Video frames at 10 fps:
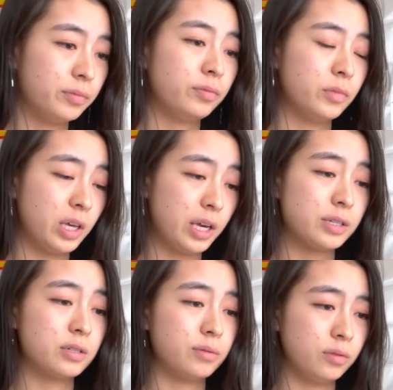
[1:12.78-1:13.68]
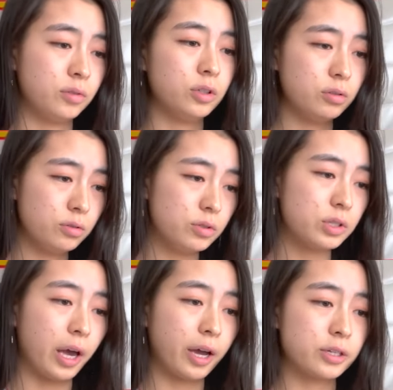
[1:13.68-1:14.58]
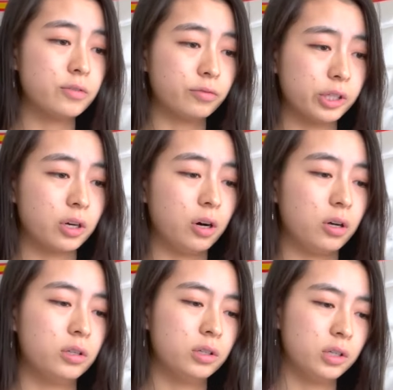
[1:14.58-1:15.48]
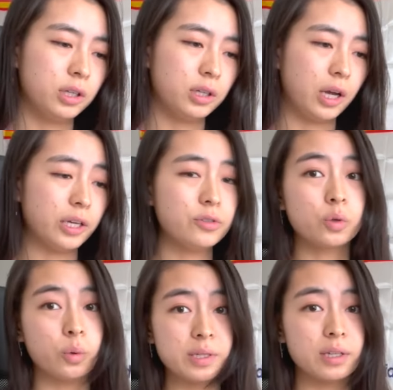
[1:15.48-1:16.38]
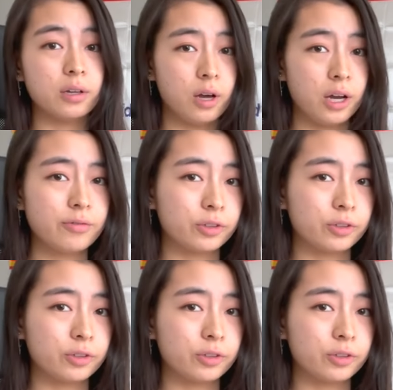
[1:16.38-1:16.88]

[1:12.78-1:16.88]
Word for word: Yes, use active recall. I use Quizlet a lot for